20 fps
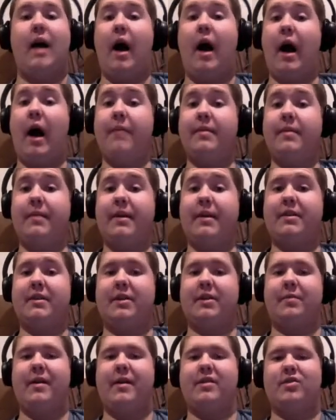I'm the
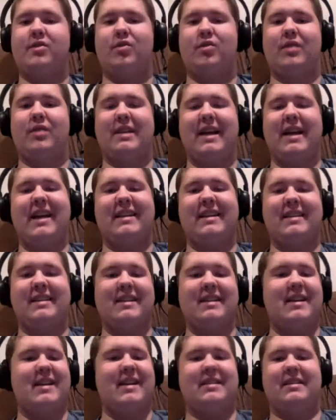Music Man 28,
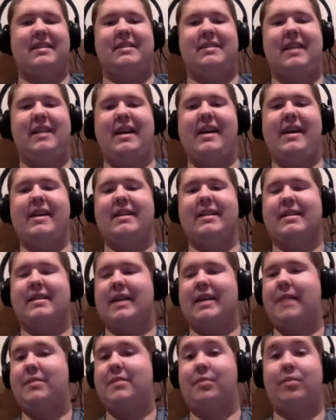and today it's
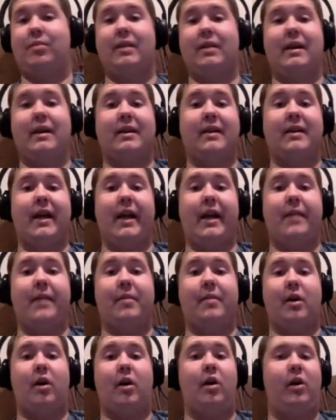time to play a
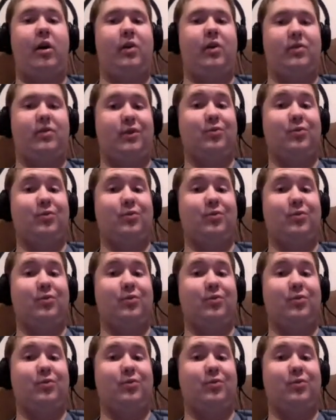game called